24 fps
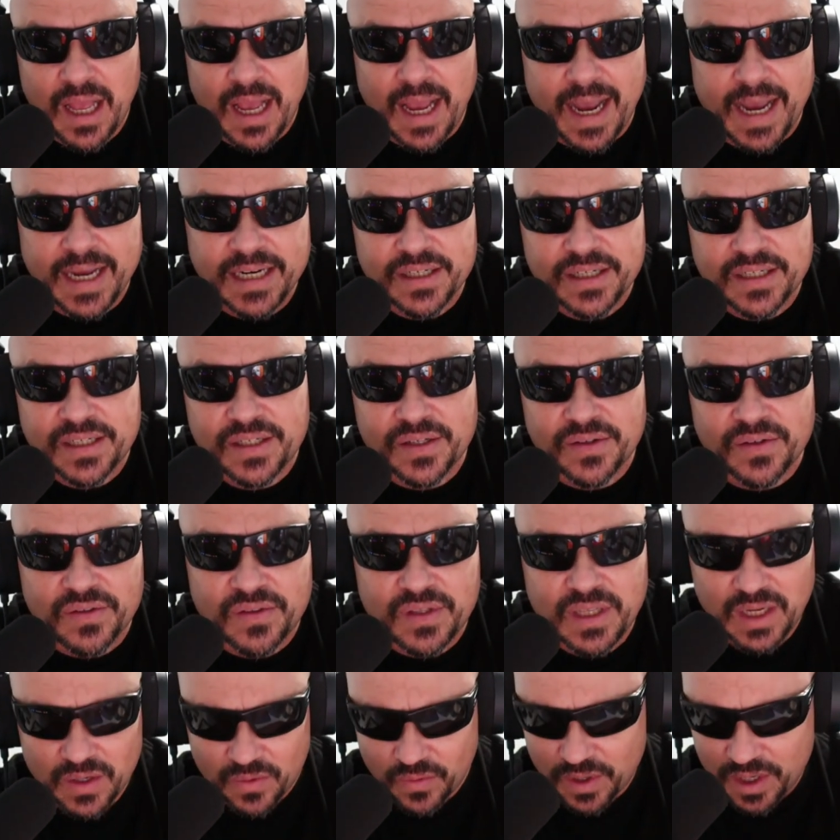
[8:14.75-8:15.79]
I just don't
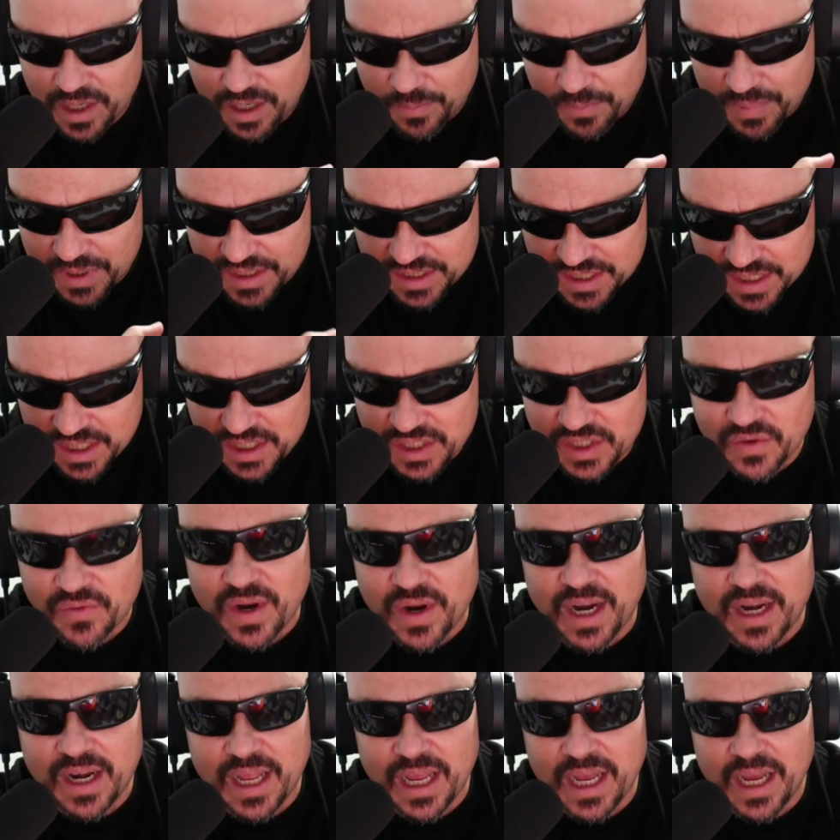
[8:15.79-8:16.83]
think we're in a position
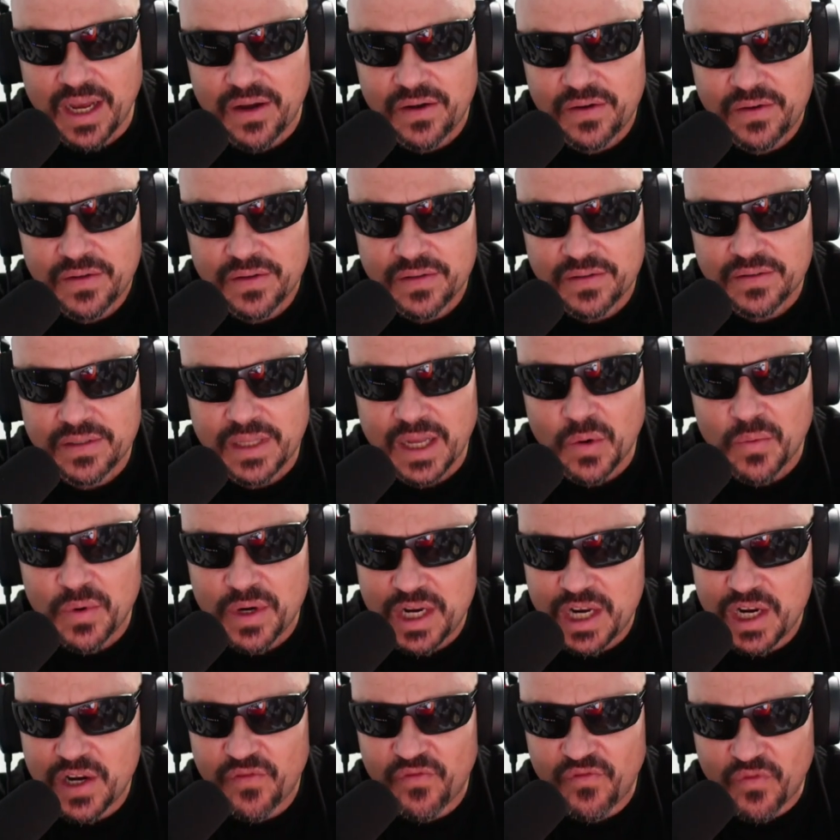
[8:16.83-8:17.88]
right now that we
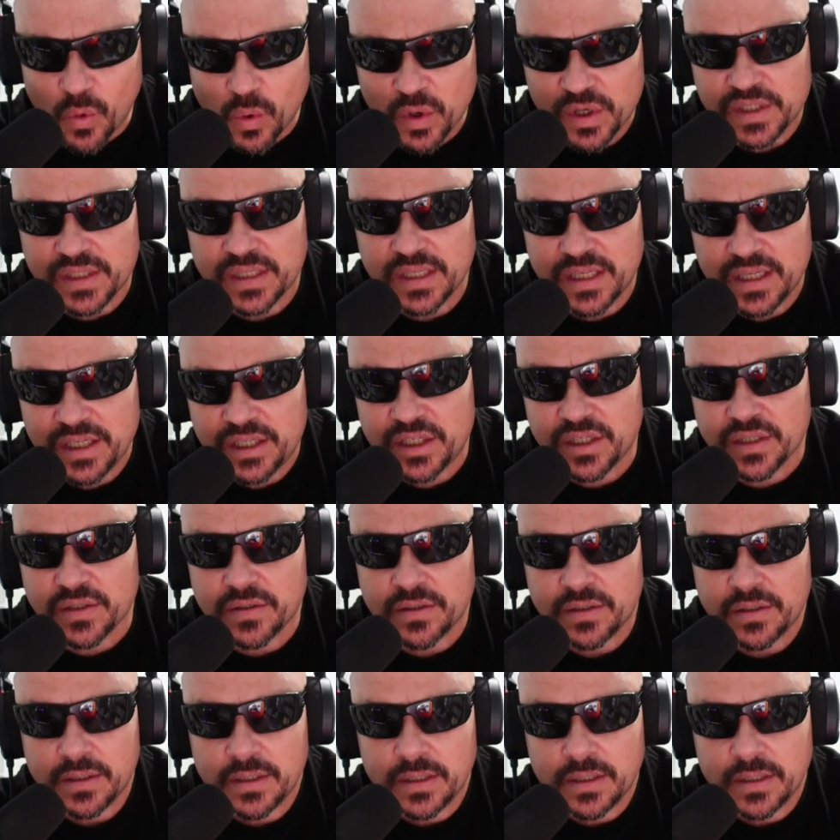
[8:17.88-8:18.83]
need to force the issue.